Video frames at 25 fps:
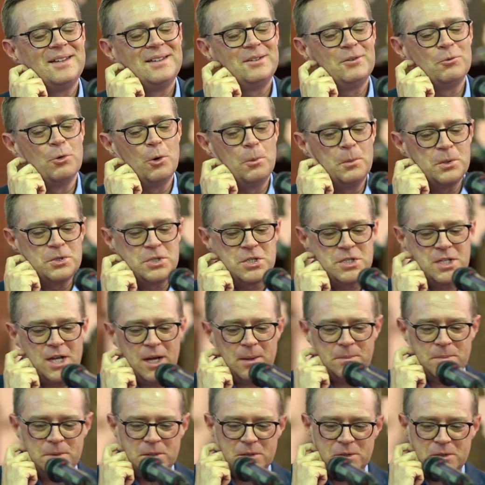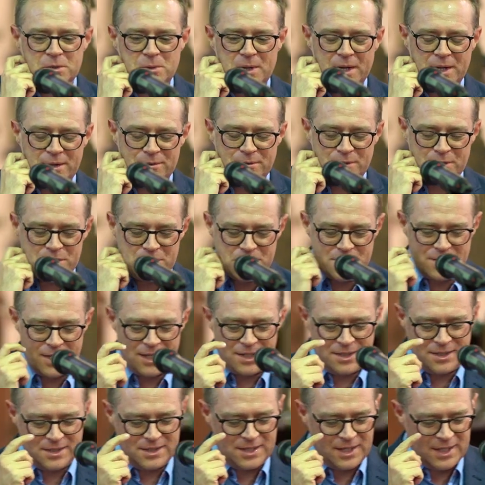Romans chapter 12, verse
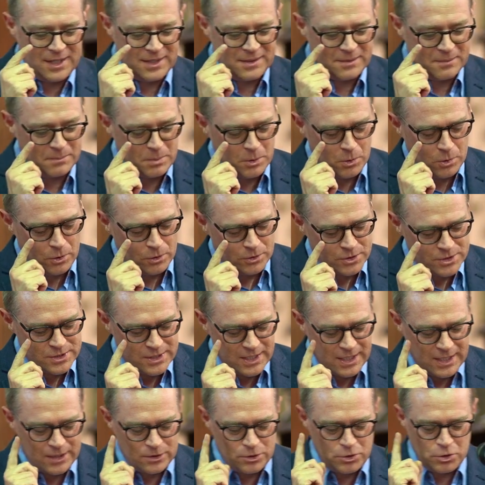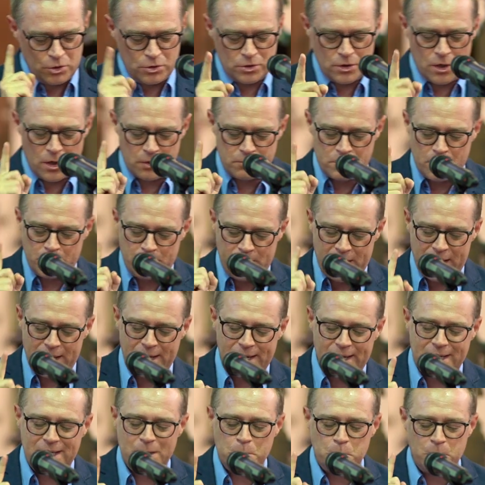19, Paul said, do not repay
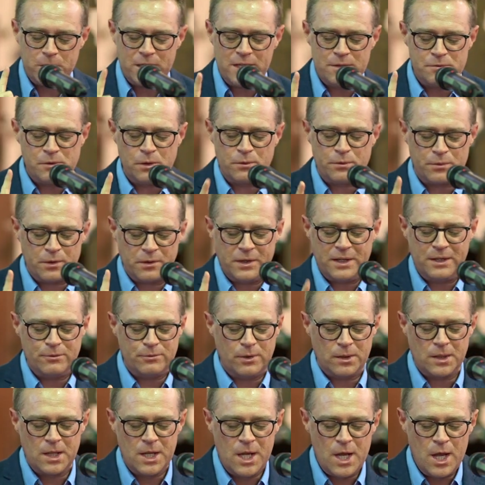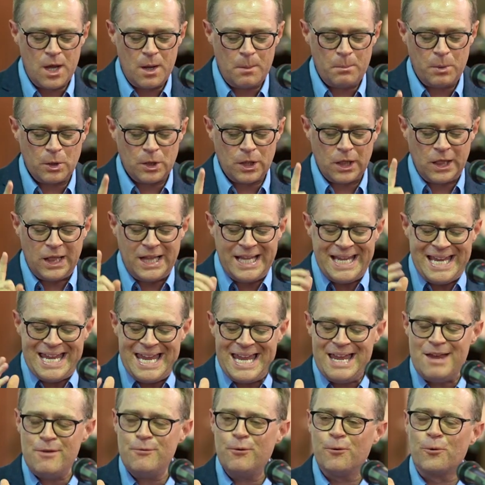anyone evil for evil, but
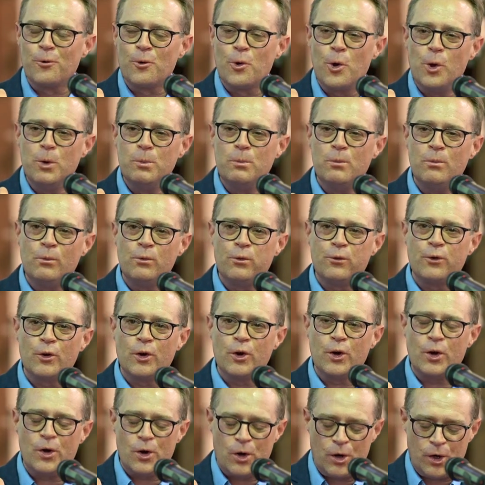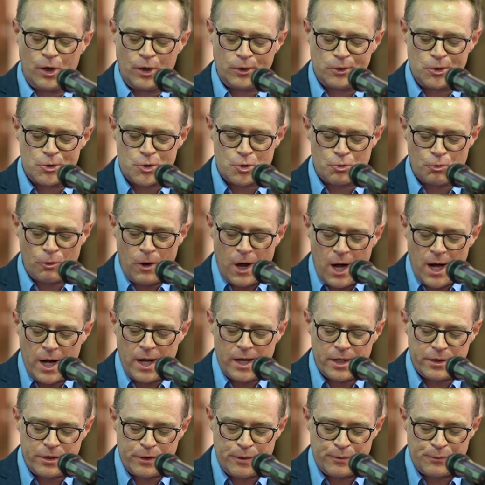leave room for God's
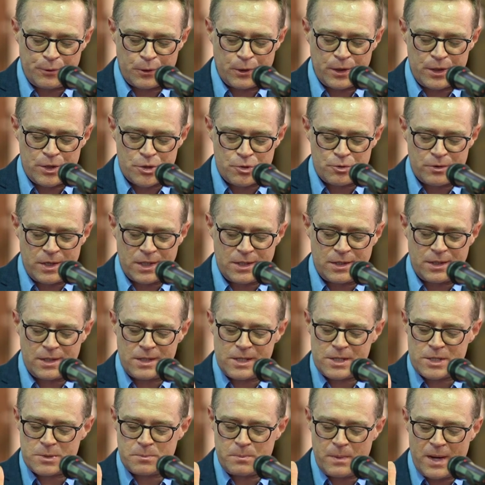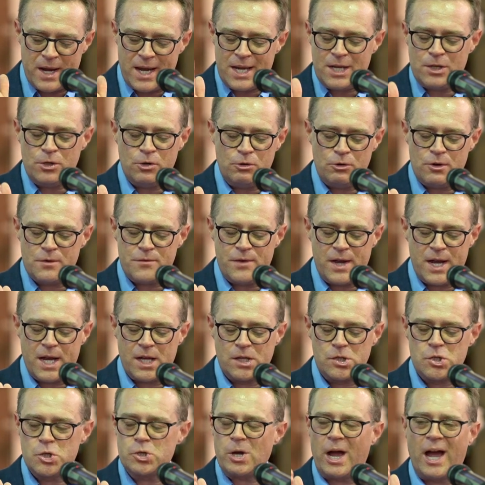wrath, for it is written, it is mine to
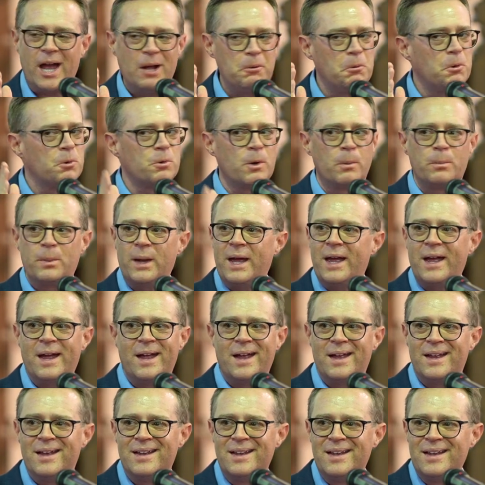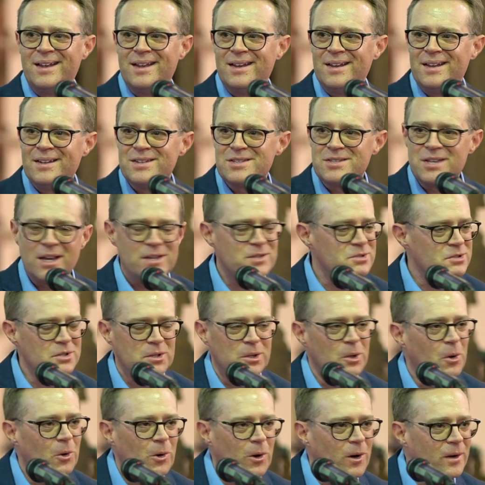avenge, I will repay, says the
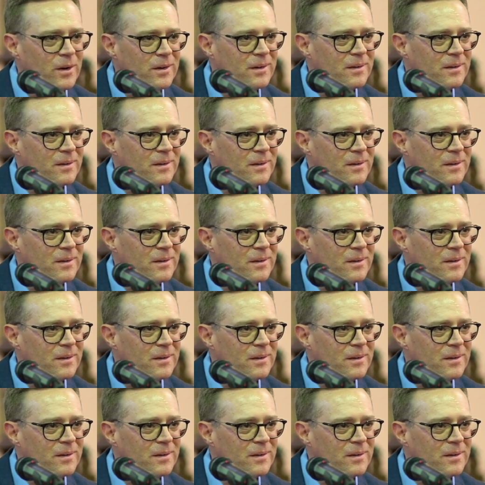Lord.